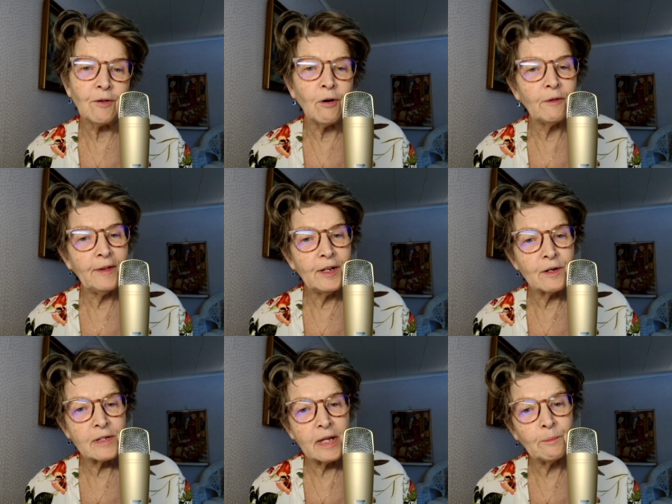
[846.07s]
all
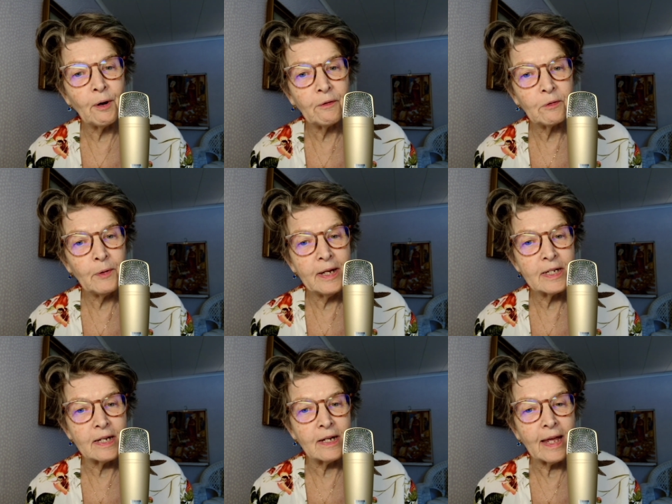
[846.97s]
videos in both
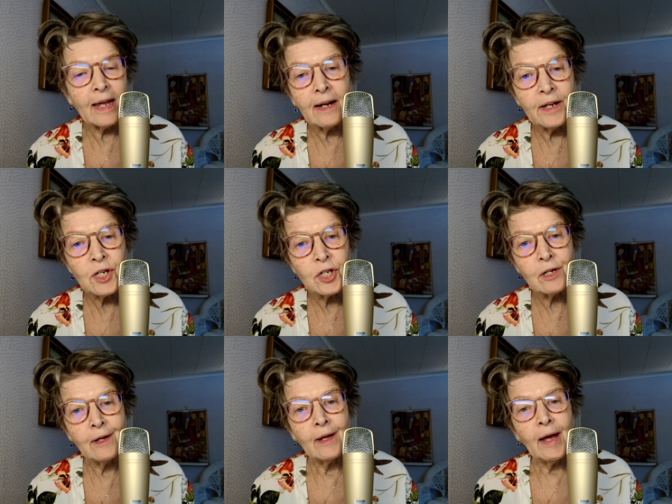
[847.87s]
Swedish and English,